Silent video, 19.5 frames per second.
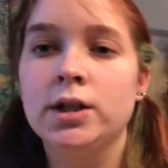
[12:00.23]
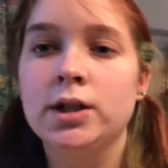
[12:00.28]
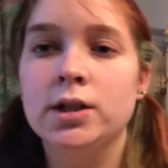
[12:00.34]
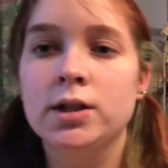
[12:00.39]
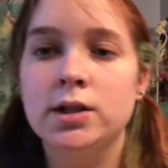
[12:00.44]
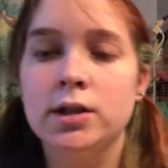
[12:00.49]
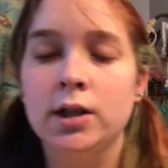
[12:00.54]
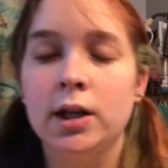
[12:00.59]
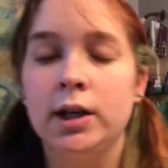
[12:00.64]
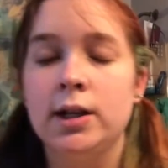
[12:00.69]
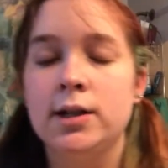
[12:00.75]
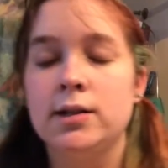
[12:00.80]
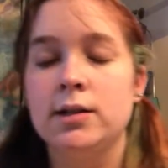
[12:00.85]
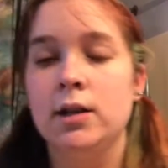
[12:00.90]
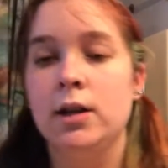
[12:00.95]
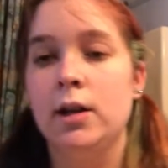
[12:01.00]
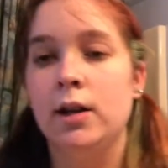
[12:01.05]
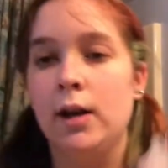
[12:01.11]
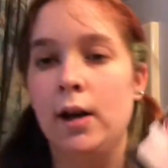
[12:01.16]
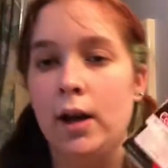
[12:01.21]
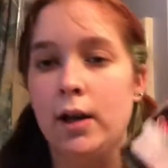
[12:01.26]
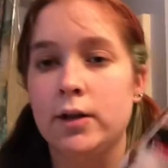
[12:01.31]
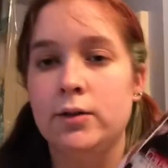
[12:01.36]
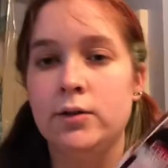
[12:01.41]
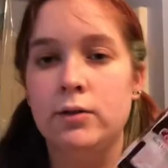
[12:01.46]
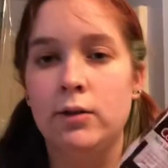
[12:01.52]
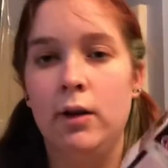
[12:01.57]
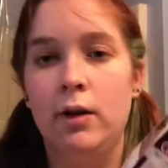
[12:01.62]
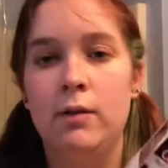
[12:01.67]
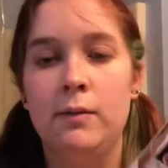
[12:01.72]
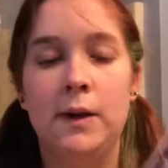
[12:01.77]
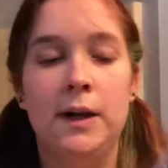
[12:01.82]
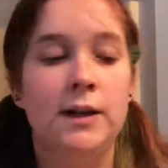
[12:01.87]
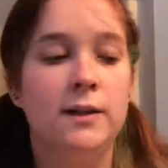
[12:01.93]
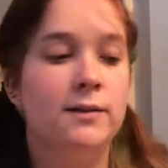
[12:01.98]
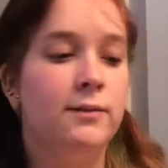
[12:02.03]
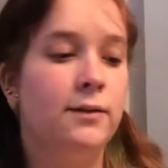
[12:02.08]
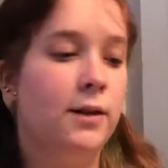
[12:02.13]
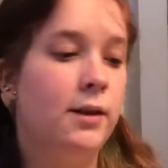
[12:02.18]
just, like I said, got a $2
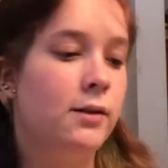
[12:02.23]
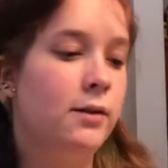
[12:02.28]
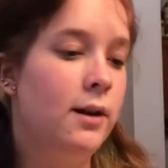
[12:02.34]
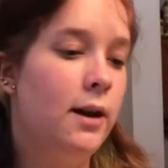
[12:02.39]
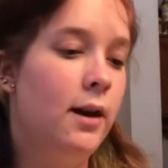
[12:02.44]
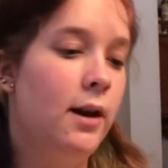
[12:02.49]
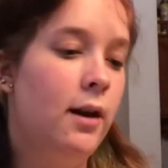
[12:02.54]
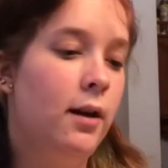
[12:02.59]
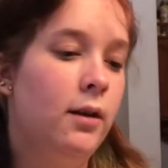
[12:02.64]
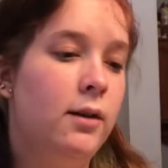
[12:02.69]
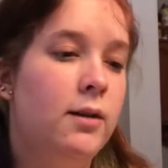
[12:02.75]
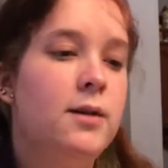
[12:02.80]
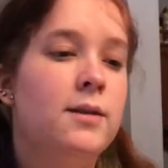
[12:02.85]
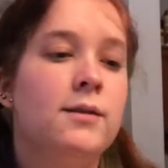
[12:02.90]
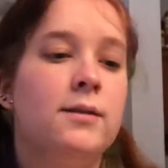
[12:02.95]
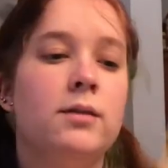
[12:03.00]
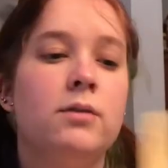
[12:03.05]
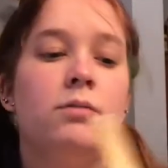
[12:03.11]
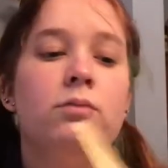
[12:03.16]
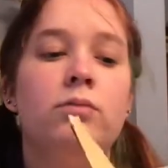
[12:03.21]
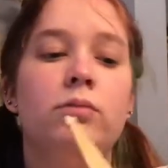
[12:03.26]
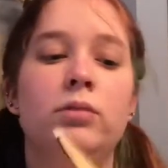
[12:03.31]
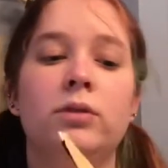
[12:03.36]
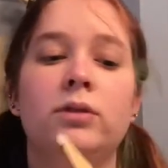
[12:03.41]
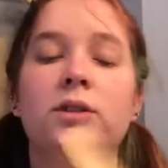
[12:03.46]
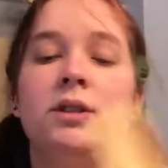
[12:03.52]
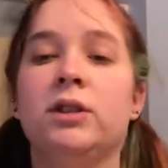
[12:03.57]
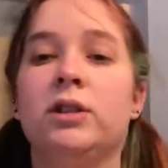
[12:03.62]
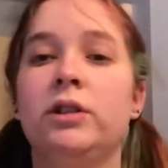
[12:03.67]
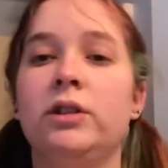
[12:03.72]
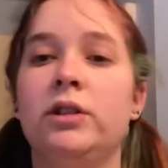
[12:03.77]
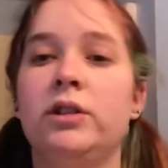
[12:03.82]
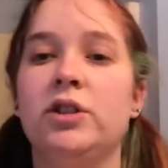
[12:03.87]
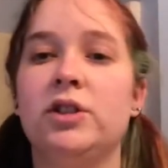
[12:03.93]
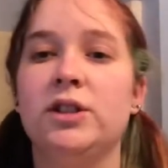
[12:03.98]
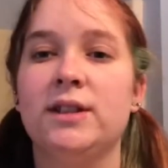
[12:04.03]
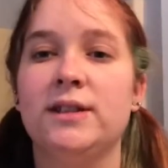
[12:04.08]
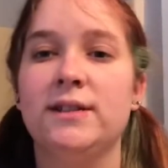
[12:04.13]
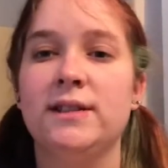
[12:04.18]
box of hair dye. It was literally
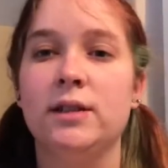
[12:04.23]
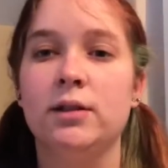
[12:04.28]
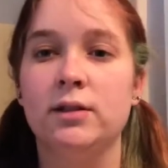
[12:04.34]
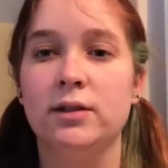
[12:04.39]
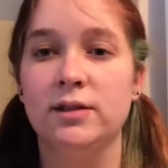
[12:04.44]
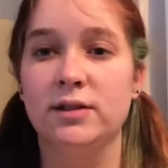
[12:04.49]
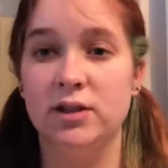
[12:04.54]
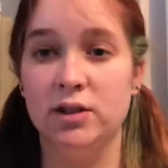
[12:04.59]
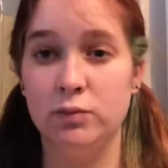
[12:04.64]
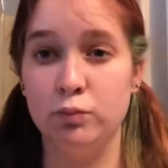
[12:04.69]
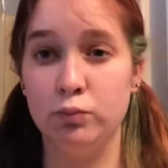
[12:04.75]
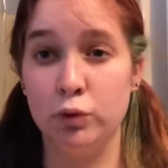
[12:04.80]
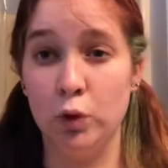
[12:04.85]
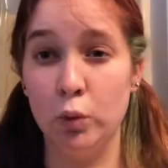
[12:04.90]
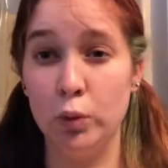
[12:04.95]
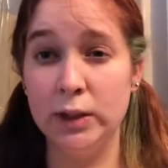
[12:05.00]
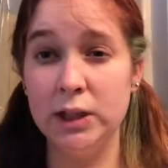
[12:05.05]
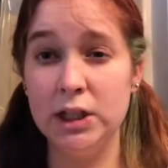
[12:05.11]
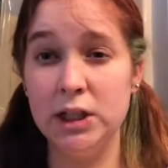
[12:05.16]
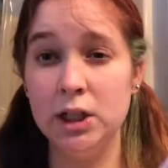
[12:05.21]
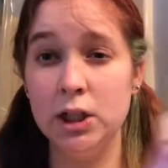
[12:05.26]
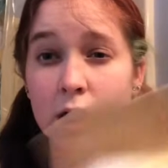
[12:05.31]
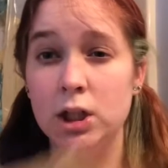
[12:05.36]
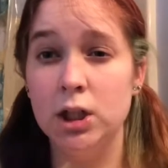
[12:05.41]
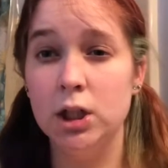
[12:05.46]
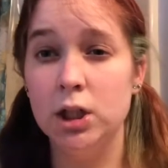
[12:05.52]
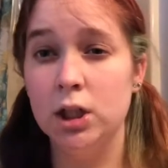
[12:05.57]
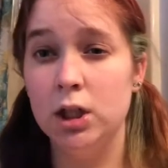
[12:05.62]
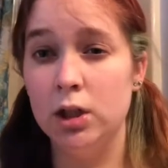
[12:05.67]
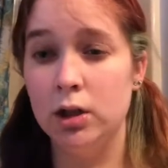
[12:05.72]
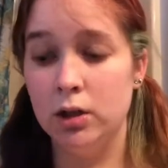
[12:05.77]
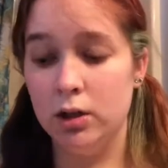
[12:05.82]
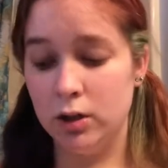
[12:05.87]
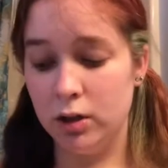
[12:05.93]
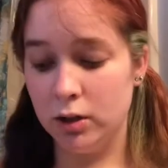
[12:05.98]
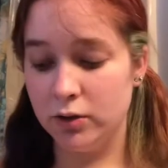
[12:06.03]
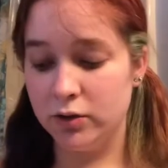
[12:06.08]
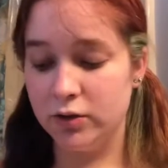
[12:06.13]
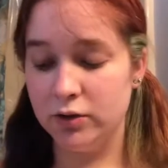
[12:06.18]
just on sale because it's broken.
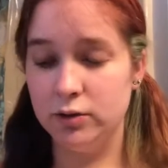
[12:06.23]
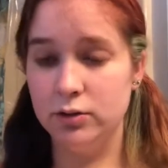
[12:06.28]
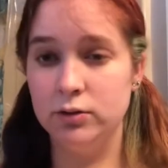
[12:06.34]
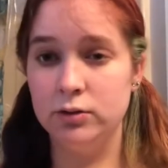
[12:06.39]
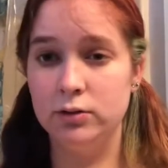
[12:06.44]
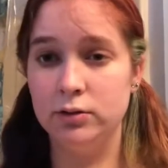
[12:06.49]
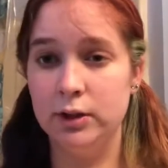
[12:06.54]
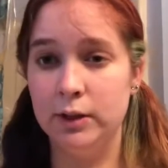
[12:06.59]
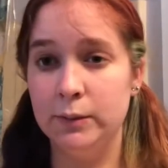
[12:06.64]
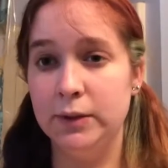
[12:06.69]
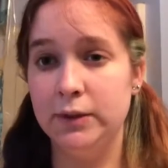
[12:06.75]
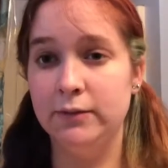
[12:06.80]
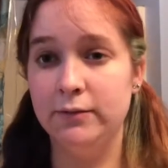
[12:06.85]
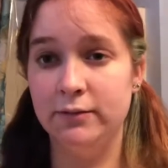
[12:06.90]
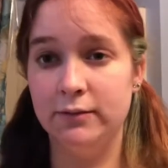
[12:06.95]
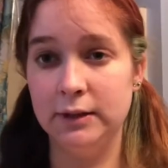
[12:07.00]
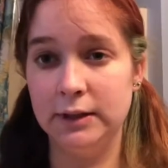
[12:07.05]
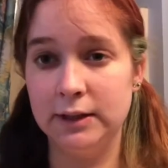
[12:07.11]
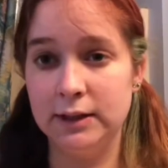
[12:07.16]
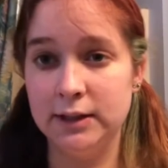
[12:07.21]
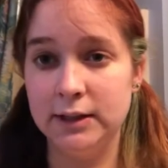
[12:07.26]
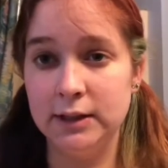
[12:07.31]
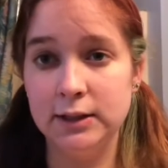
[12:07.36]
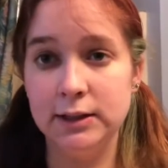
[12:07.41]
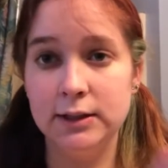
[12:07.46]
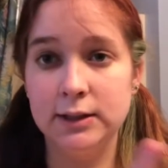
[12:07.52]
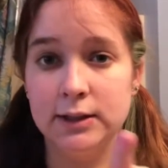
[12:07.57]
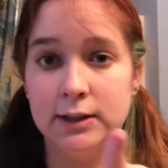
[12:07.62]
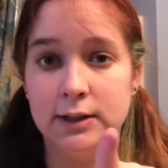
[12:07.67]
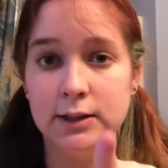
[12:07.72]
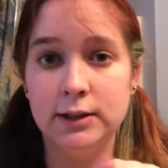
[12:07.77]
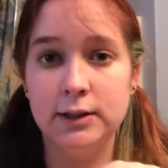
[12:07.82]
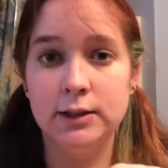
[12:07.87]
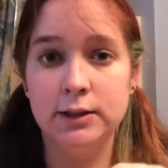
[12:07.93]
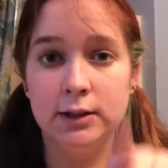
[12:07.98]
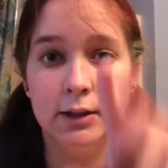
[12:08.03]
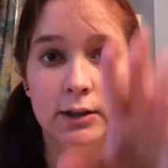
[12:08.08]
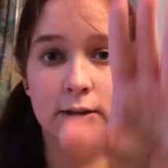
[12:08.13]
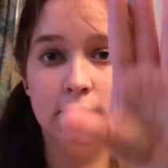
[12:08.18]
Also, let me fix
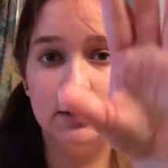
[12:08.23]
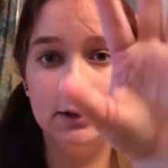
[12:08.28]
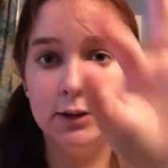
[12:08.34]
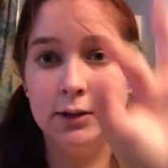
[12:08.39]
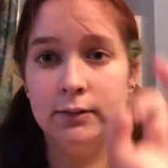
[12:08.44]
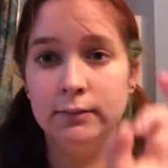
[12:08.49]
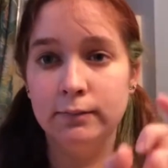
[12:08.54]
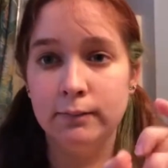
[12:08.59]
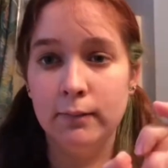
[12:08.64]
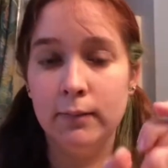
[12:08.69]
this little